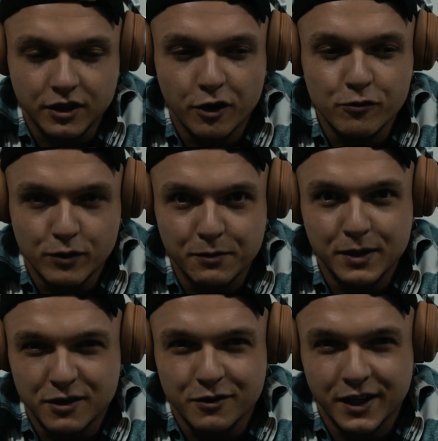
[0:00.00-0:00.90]
You don't want to
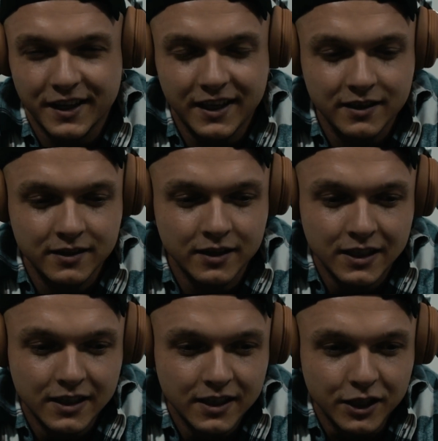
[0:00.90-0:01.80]
be doing that.
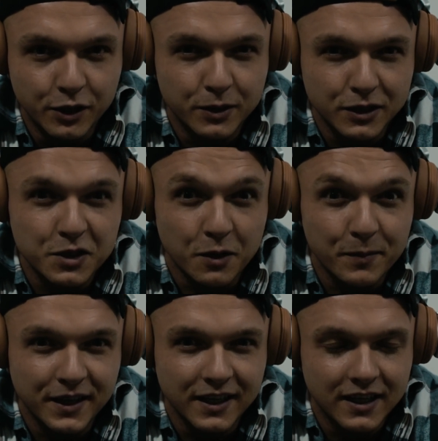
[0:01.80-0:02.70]
You want to stop
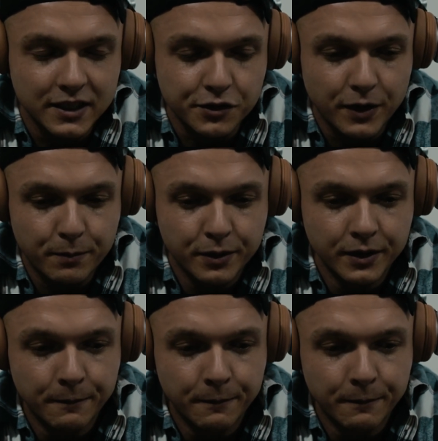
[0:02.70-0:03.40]
at that last rep.